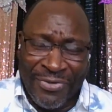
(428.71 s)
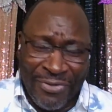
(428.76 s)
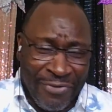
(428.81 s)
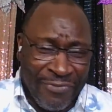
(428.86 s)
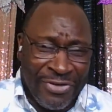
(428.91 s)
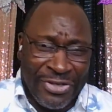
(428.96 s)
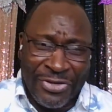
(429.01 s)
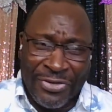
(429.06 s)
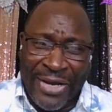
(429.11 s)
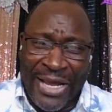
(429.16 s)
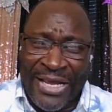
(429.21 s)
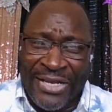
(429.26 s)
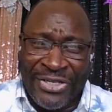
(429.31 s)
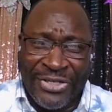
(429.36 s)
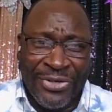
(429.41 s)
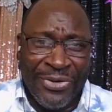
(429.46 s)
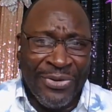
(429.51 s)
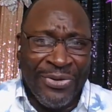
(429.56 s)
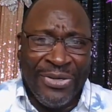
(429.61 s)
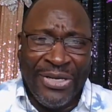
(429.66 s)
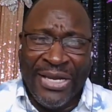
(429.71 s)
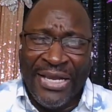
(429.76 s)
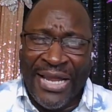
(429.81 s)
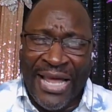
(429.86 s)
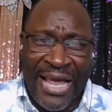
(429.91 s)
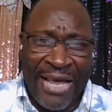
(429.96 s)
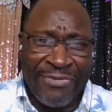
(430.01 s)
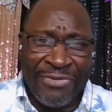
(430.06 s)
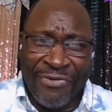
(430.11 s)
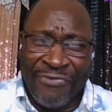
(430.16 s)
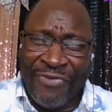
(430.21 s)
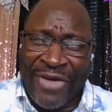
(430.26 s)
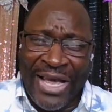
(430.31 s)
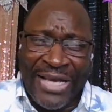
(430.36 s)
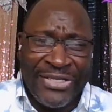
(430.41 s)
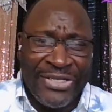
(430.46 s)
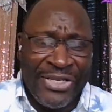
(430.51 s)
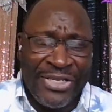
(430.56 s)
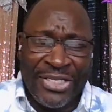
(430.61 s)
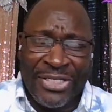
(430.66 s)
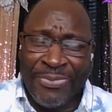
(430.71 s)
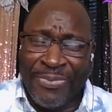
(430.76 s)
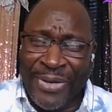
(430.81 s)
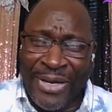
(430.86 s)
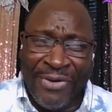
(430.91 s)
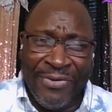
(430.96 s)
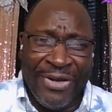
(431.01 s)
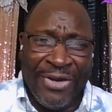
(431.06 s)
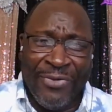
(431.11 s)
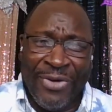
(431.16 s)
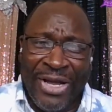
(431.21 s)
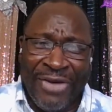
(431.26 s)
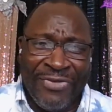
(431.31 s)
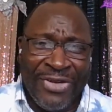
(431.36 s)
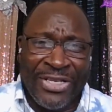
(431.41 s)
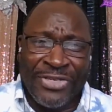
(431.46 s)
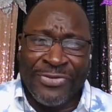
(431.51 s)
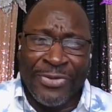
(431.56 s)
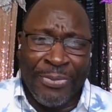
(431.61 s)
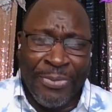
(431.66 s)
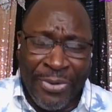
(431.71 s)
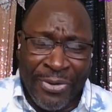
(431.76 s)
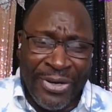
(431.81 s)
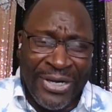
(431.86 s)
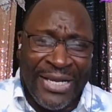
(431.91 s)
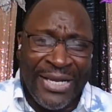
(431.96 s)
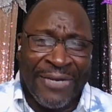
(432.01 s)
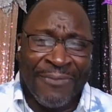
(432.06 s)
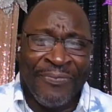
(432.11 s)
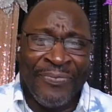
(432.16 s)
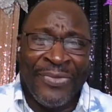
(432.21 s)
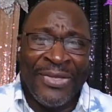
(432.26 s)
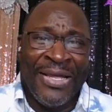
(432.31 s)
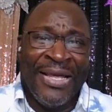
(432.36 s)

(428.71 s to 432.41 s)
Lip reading: or for TransUnion, Equifax, and Experian, wherever it's reporting,